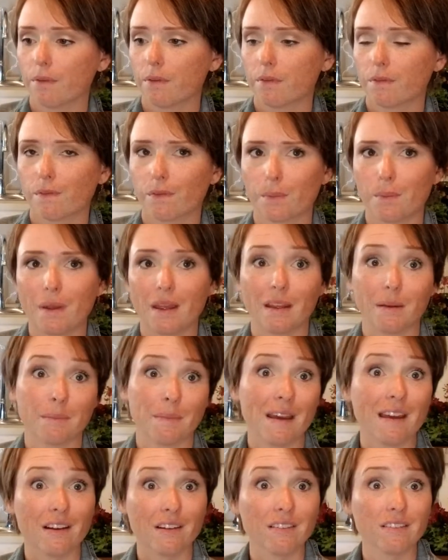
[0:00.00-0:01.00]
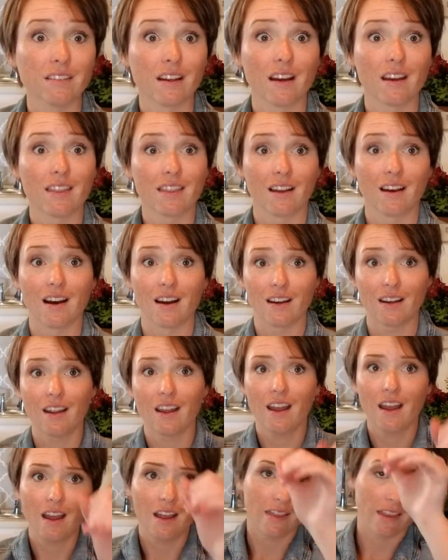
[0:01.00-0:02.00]
for being mailed, I thought.
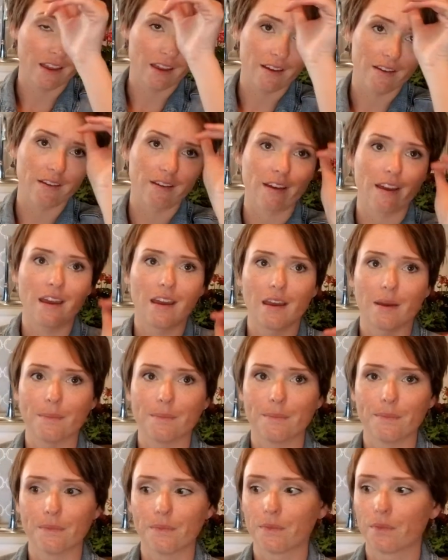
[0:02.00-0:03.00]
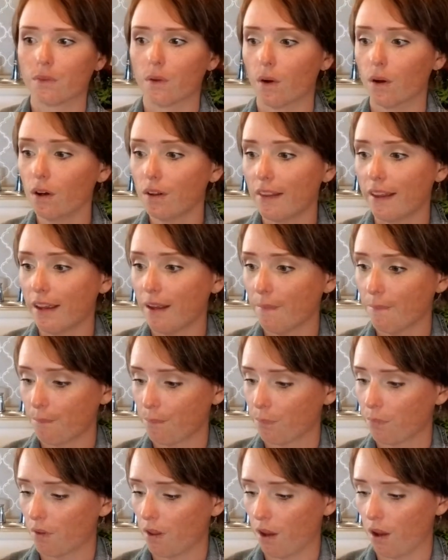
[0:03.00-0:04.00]
They came early.
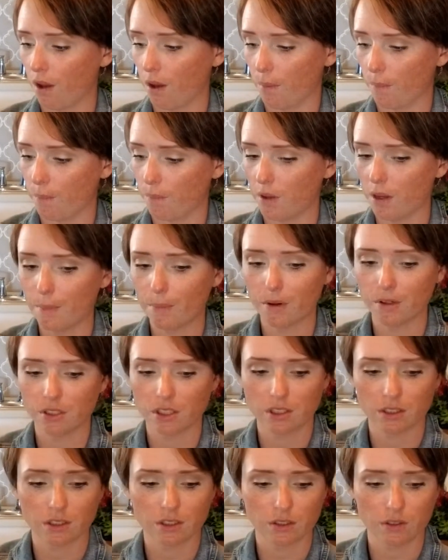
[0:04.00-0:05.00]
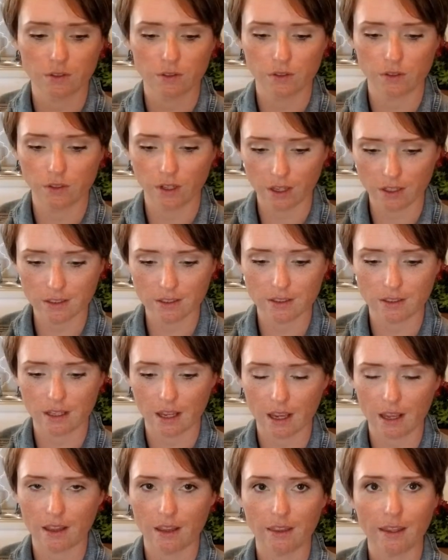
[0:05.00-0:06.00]
E. Burgess does
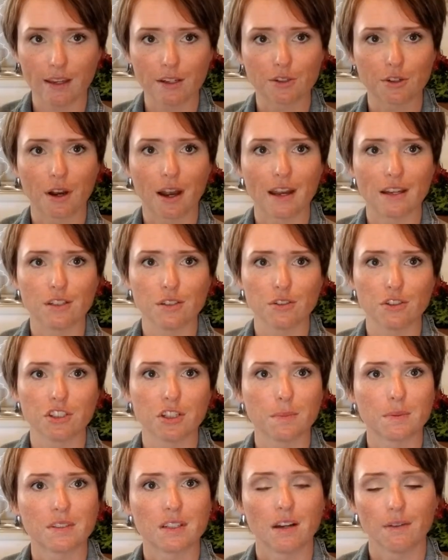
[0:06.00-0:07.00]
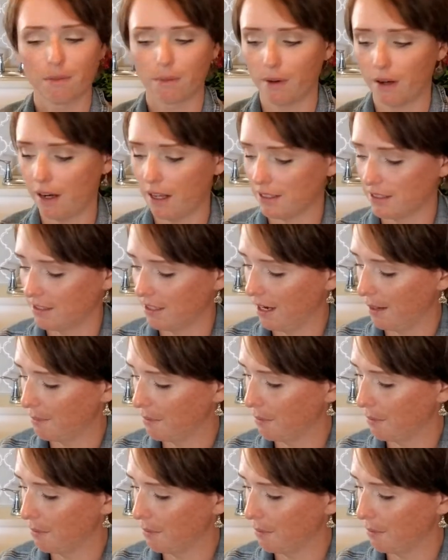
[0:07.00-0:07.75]
say that they try to ship stuff when it's time to